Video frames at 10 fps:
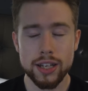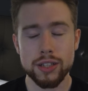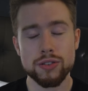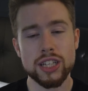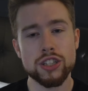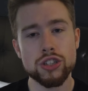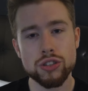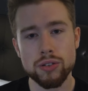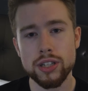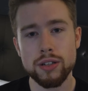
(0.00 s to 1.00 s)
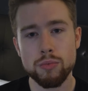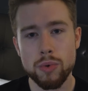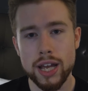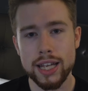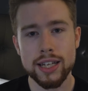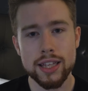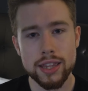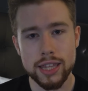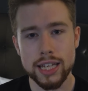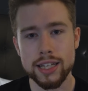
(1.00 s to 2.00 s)
There's a certain way
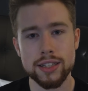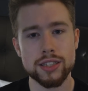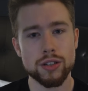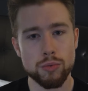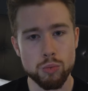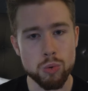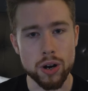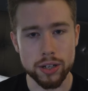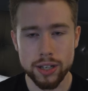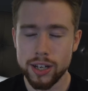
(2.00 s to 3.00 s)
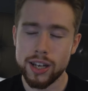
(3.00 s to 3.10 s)
things work.